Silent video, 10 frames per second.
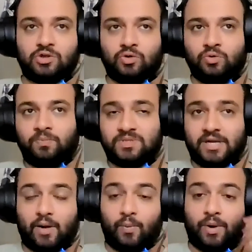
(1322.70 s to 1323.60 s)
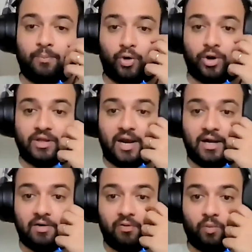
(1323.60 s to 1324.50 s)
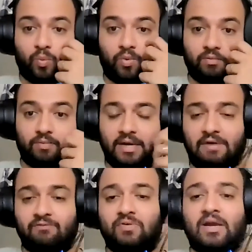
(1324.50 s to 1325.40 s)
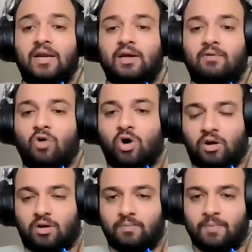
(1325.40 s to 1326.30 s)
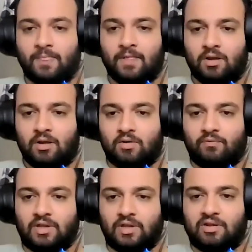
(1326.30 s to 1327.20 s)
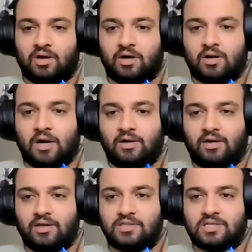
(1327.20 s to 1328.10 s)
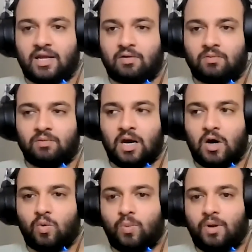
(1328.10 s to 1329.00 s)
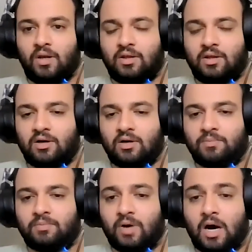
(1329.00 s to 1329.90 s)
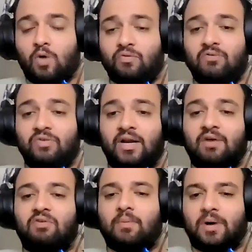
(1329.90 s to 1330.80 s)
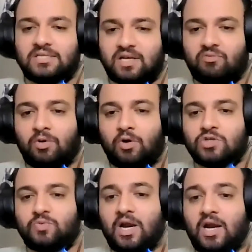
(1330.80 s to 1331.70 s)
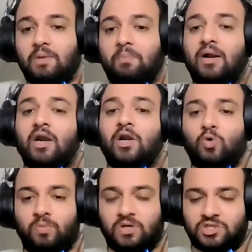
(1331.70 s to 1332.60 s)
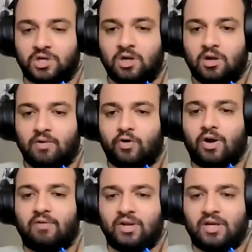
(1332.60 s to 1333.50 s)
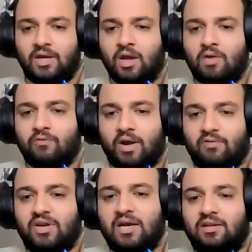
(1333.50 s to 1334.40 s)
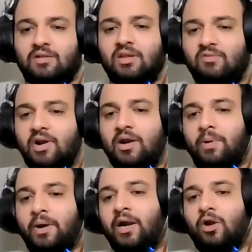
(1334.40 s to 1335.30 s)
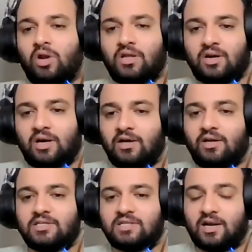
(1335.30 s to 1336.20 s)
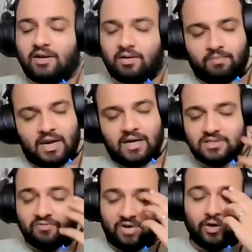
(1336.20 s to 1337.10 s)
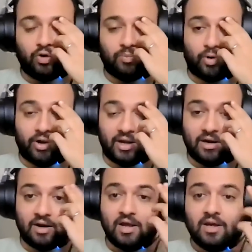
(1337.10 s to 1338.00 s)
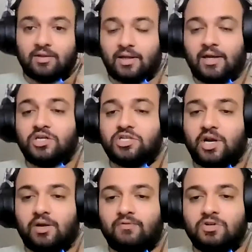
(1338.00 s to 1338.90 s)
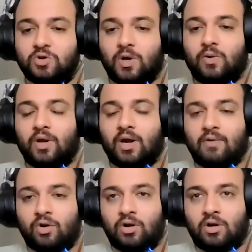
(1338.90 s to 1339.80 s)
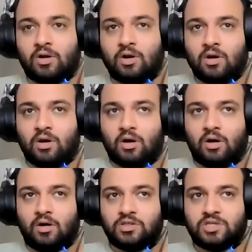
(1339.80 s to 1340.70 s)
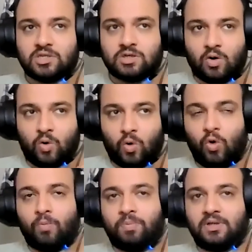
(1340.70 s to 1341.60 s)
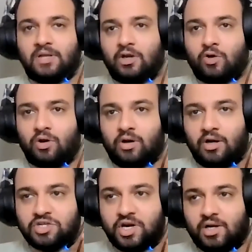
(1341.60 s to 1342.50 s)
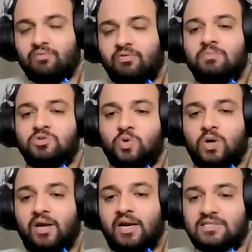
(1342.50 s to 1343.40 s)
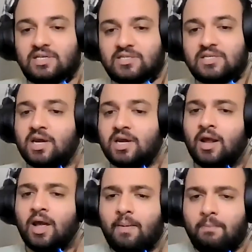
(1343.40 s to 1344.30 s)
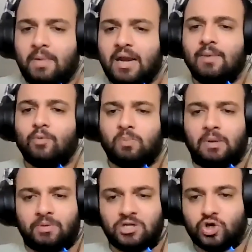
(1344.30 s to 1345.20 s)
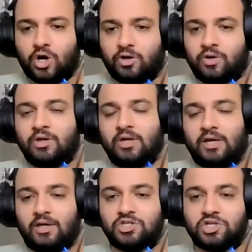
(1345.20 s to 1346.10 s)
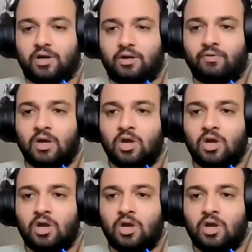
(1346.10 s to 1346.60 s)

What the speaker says: you said one point, that if we hit a war with other countries, like how will we develop ourselves, because we are dependent too much for every other thing. We are dependent on other countries. That is a very good point. And the initiative which you are doing, I would just hope that your initiative comes to a great success and many more people join your initiative.